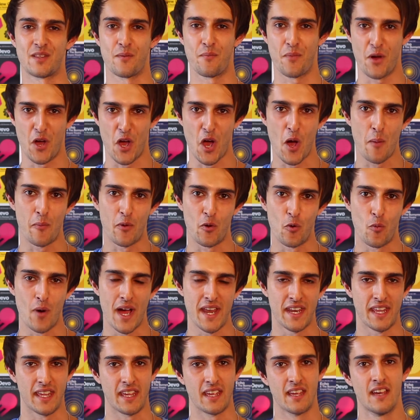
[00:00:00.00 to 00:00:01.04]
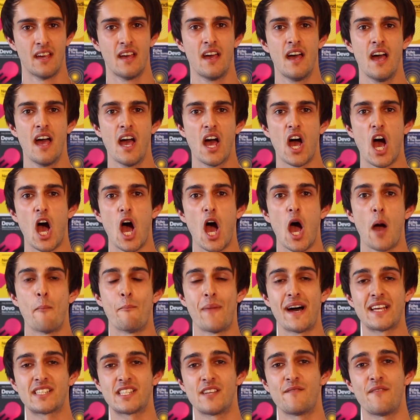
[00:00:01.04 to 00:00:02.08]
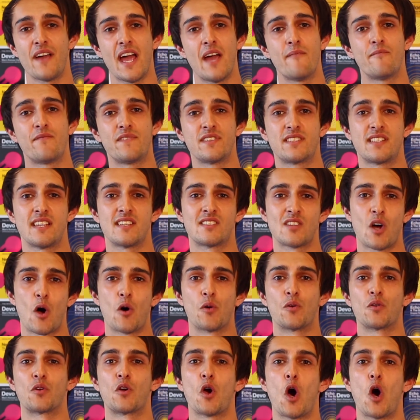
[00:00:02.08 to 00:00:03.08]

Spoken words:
the Purple Wedding. A massive emphasis on